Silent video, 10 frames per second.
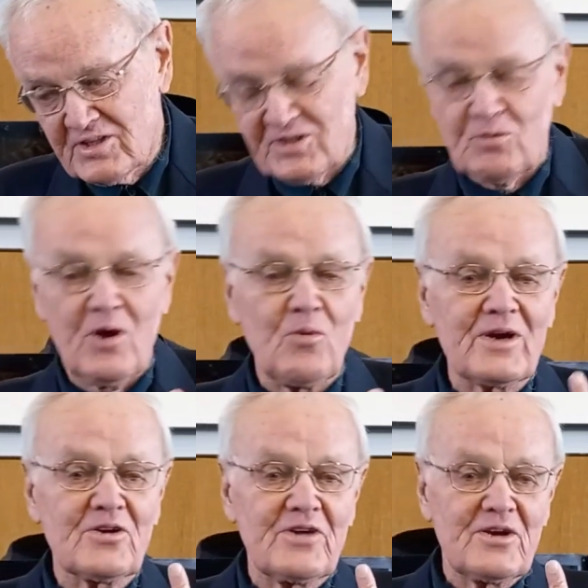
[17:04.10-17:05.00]
it's
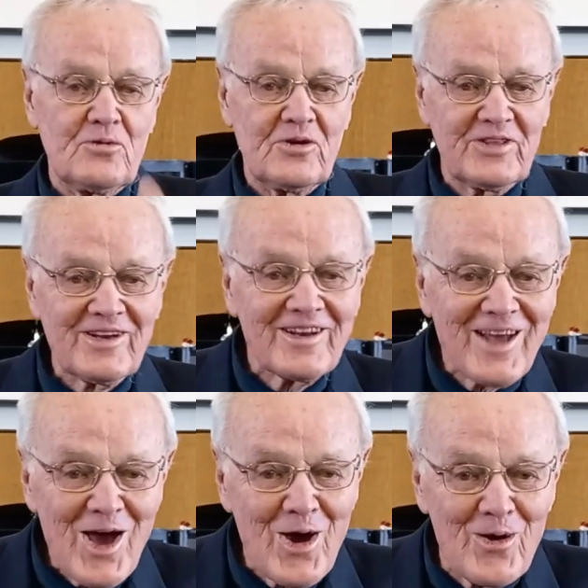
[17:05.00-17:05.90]
one Greek word that I
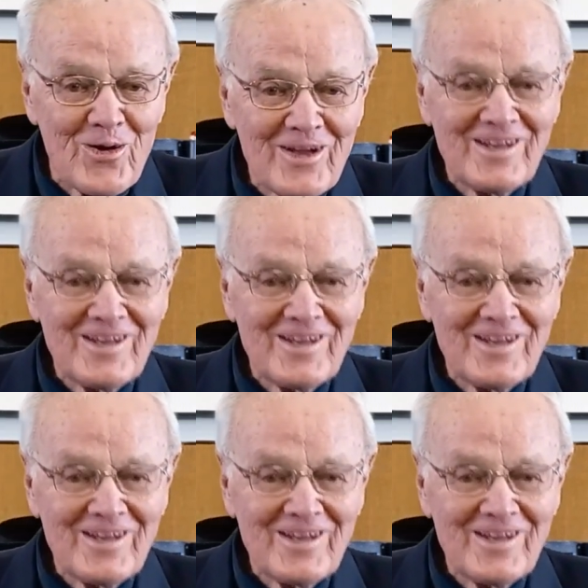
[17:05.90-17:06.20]
know.